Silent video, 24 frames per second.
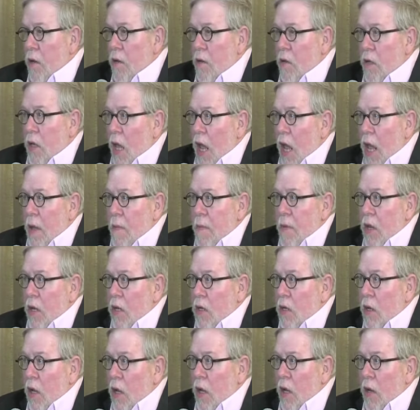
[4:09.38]
came,
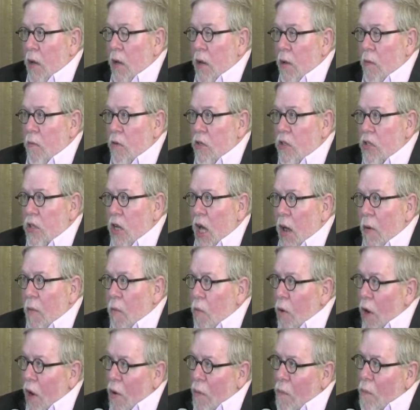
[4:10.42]
and it was not
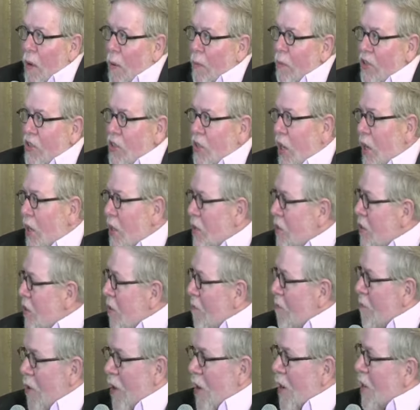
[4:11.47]
well publicized
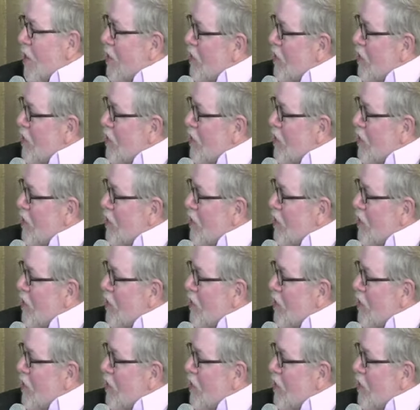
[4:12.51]
at my